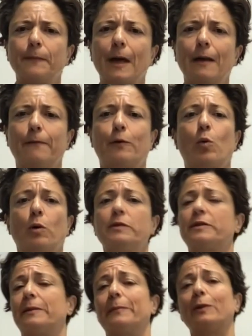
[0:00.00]
And of
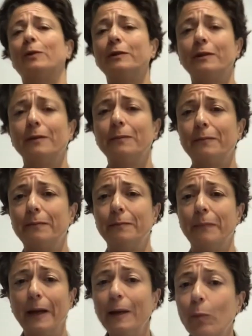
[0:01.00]
course, typical to
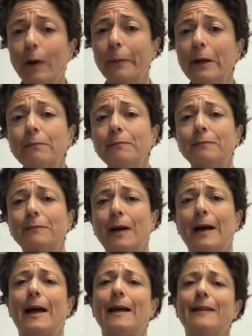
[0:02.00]
many women,
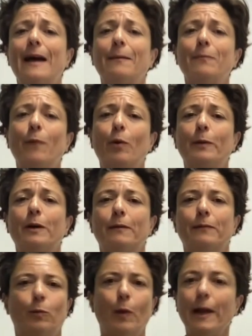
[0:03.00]
I had that moment
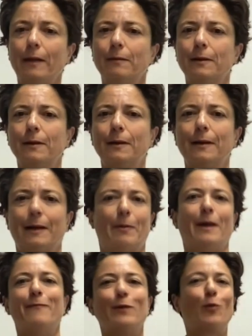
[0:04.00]
of, wait, am
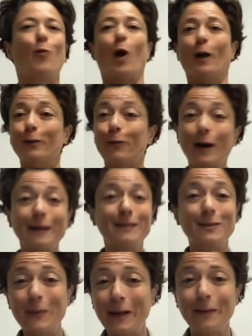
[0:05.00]
I even qualified to
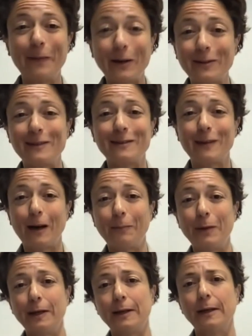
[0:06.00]
speak about this
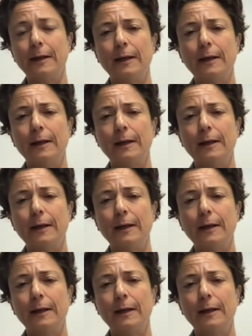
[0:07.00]
topic?